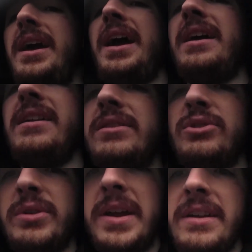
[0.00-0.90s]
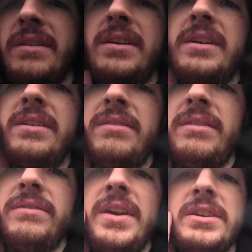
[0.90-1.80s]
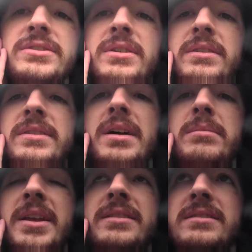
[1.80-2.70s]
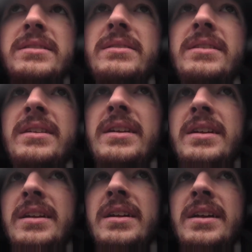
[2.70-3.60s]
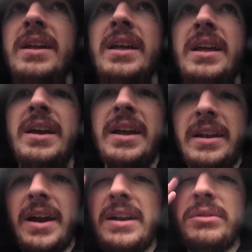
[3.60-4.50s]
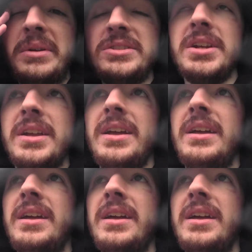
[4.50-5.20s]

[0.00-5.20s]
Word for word: I had right facial numbness, and eye twitching.